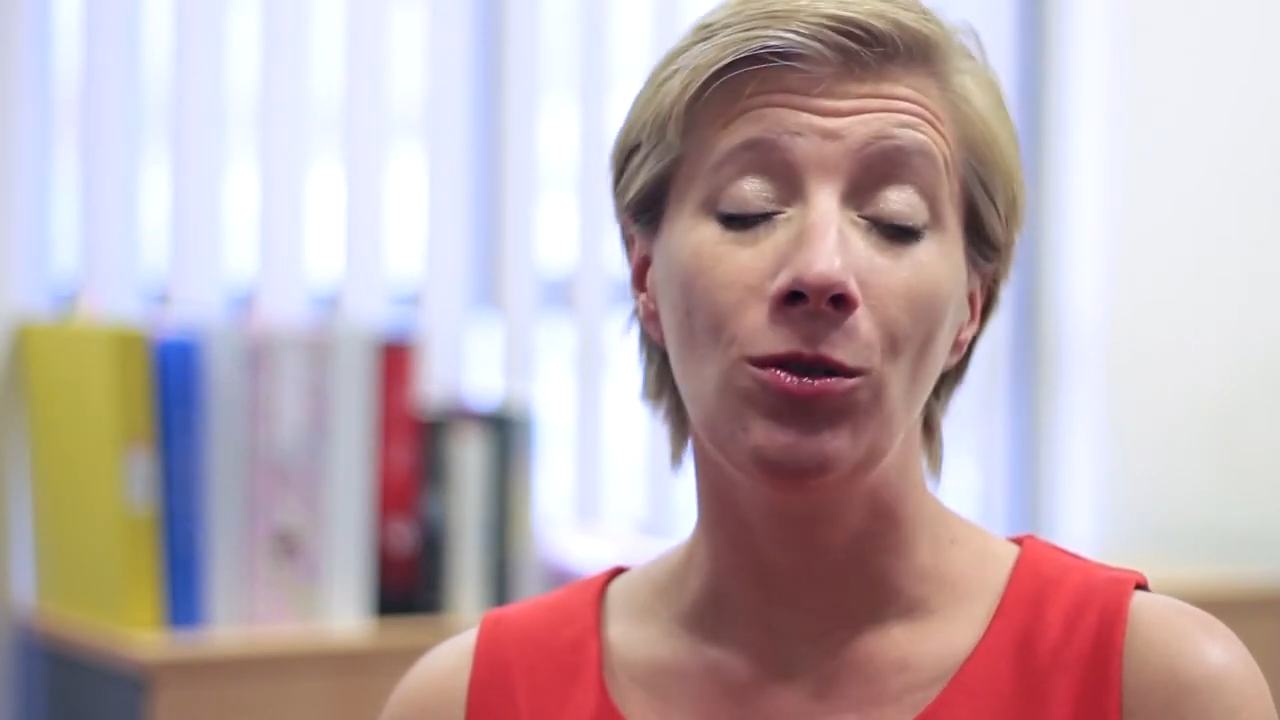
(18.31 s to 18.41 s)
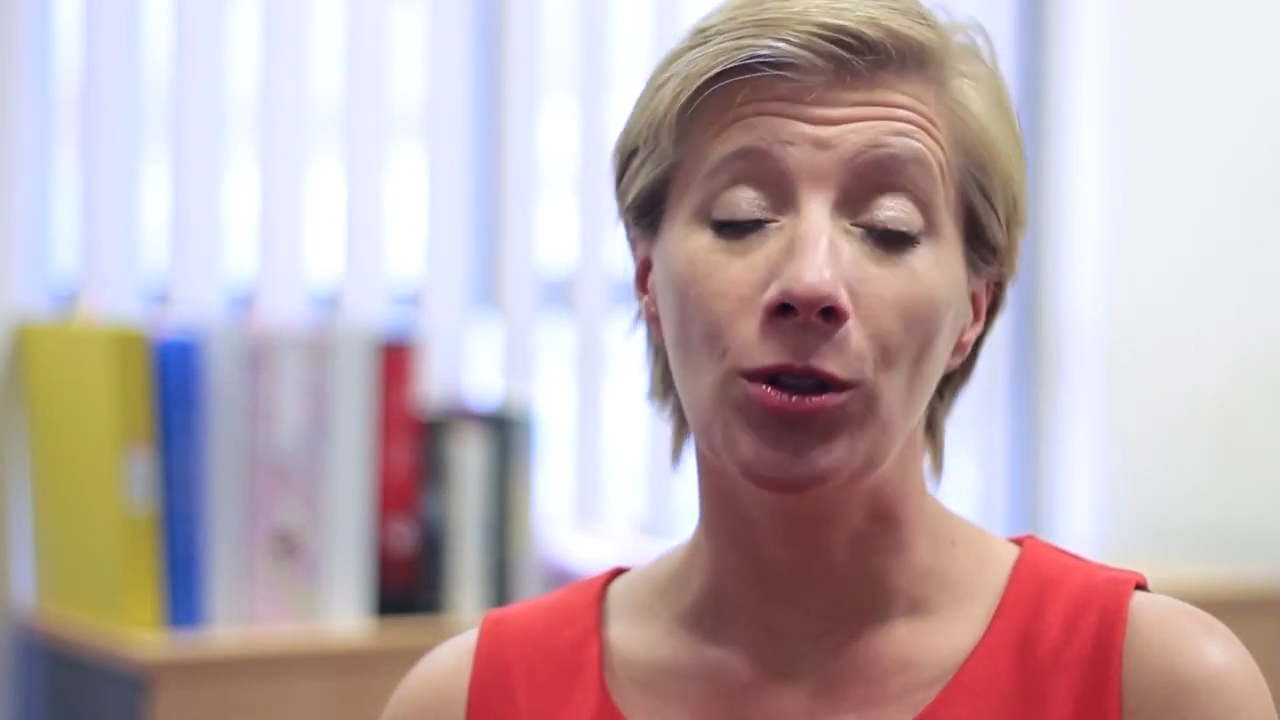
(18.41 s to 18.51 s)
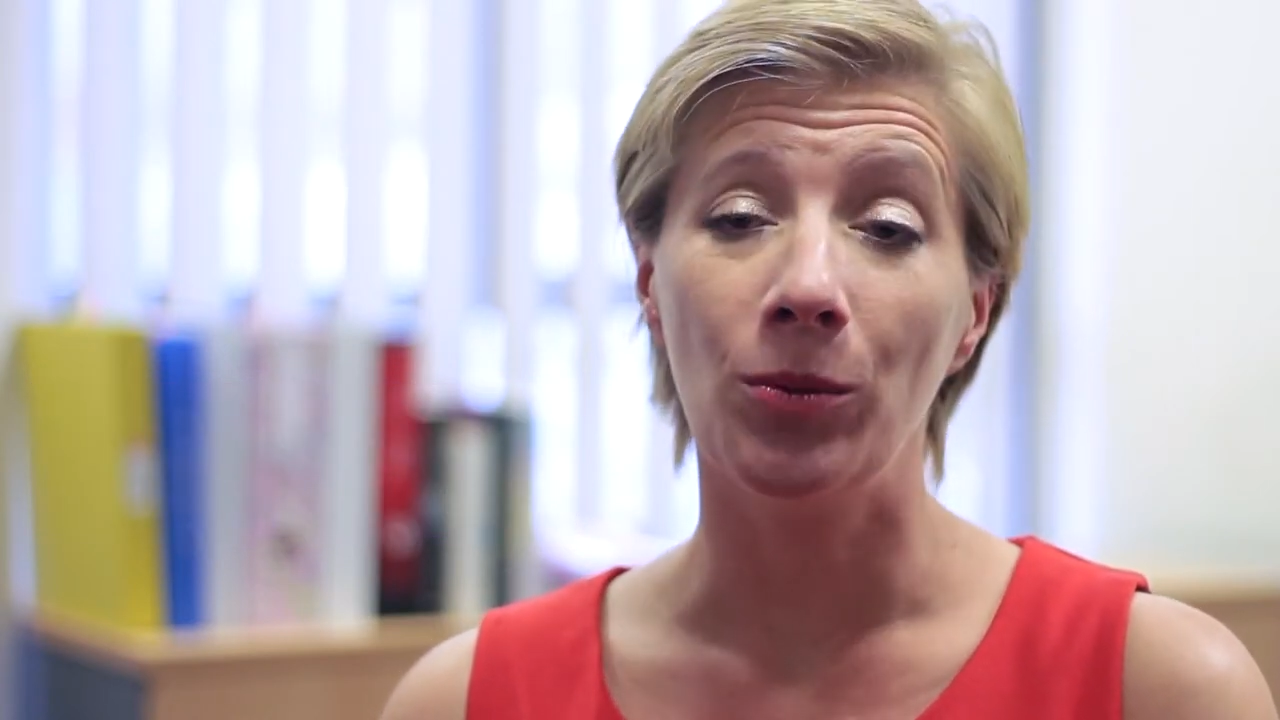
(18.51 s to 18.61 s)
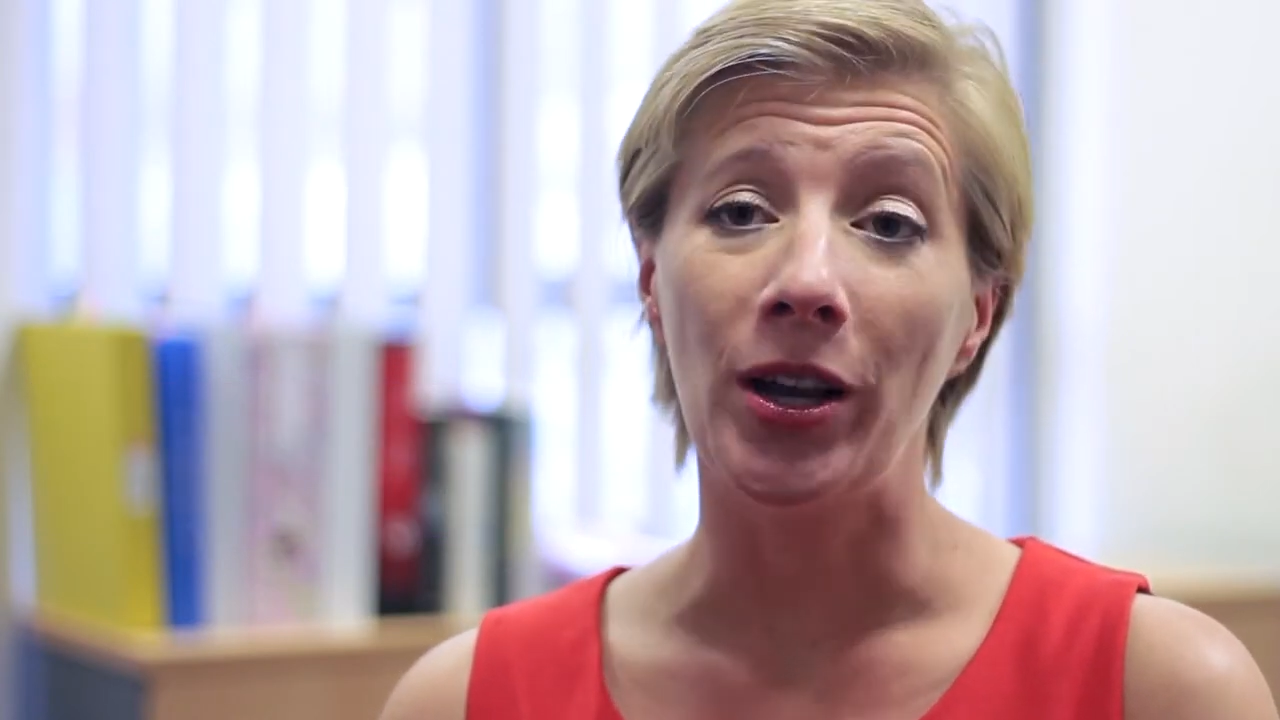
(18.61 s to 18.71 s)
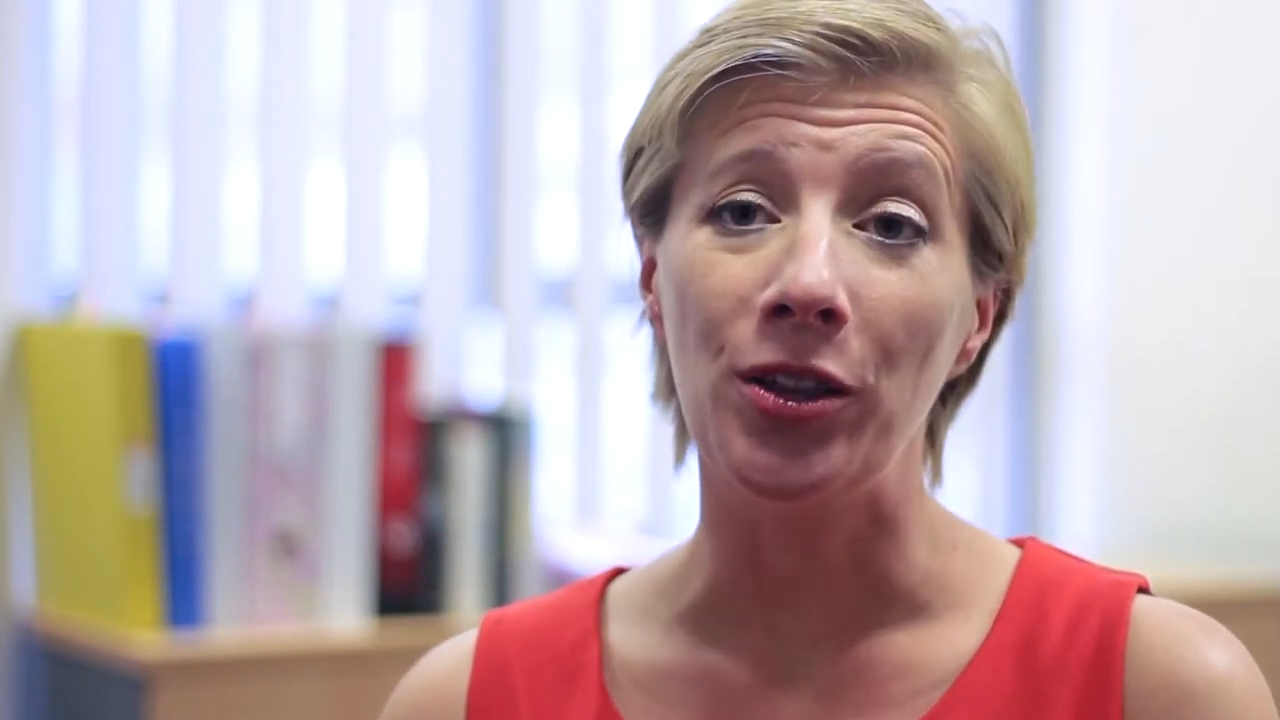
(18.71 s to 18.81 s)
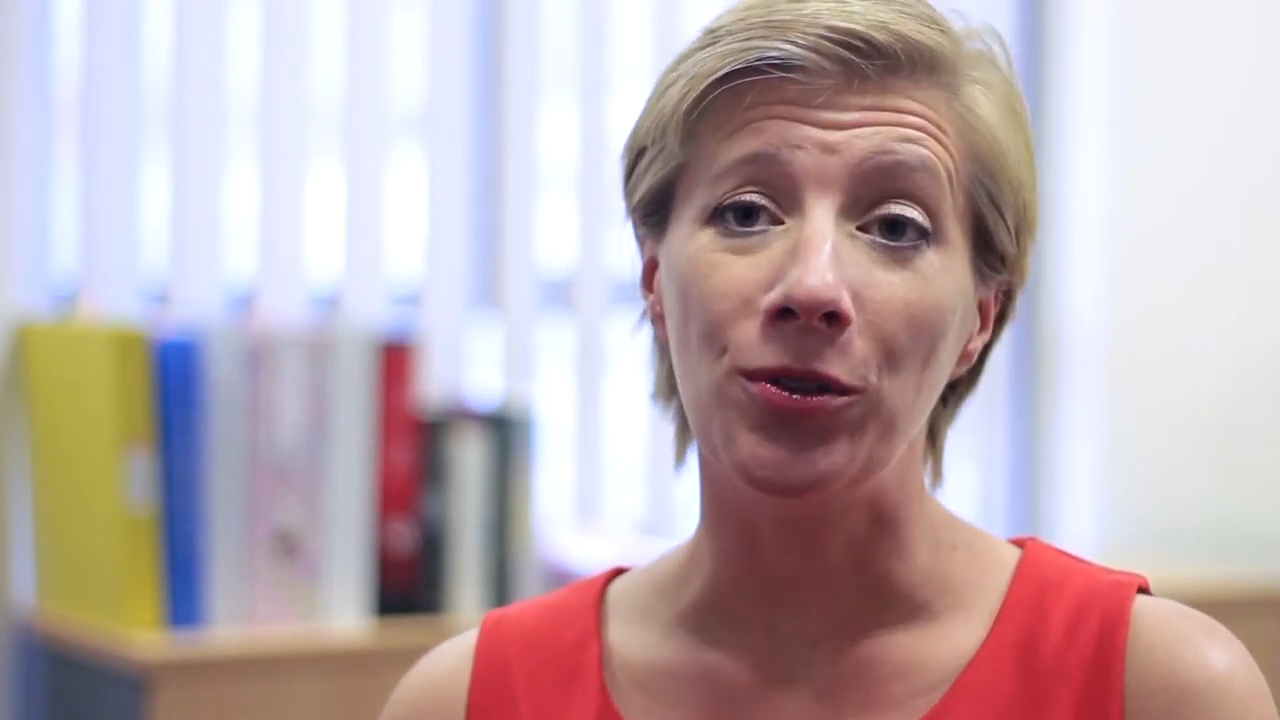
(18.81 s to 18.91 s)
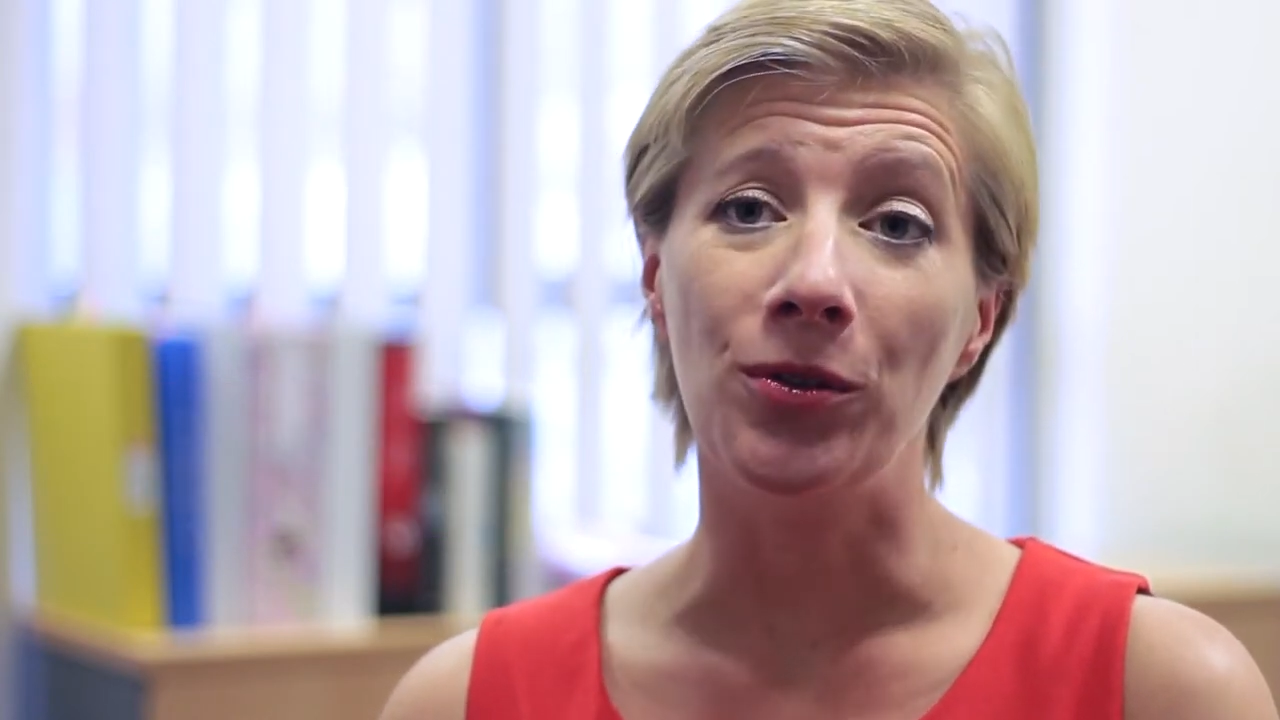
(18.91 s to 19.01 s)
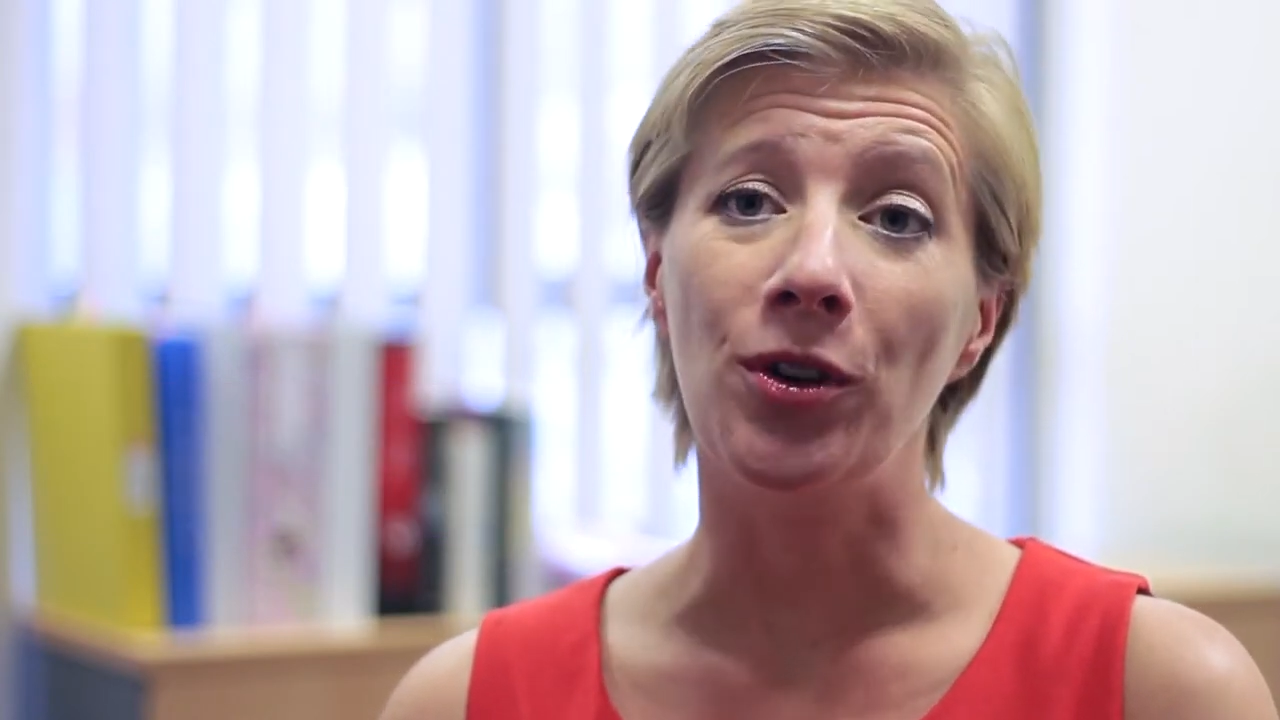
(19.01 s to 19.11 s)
all the way through the